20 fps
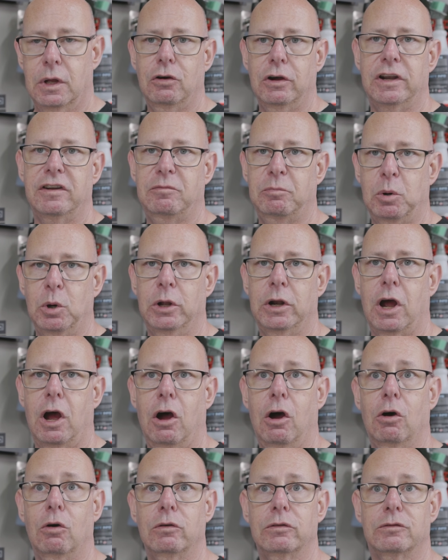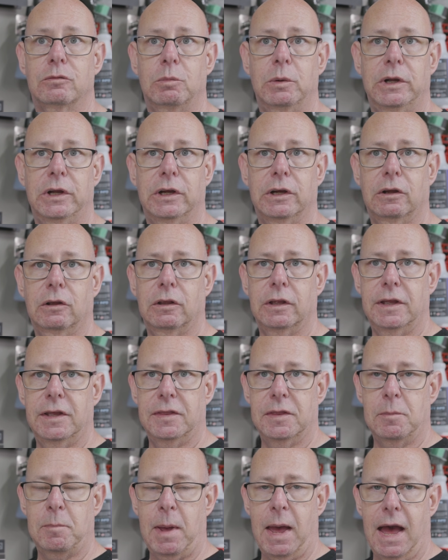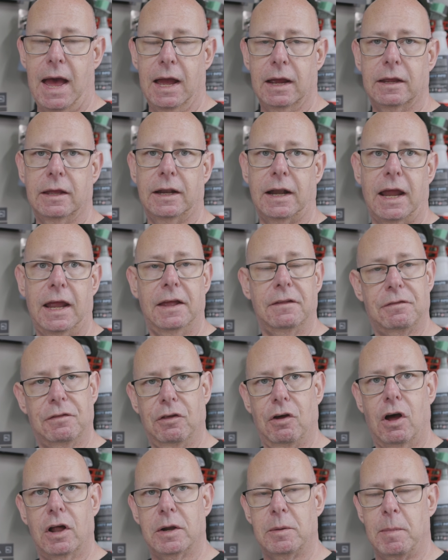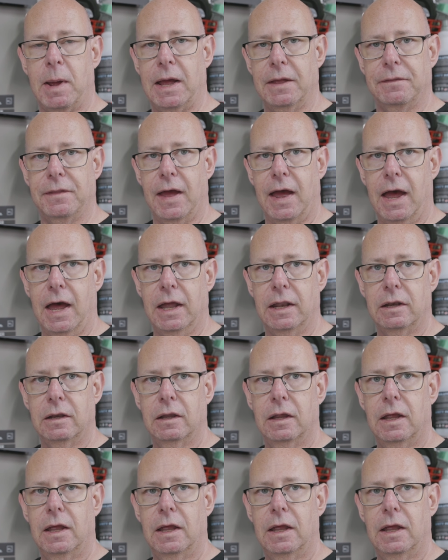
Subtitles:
Could have put a hose reel in the back, and I had thought about that.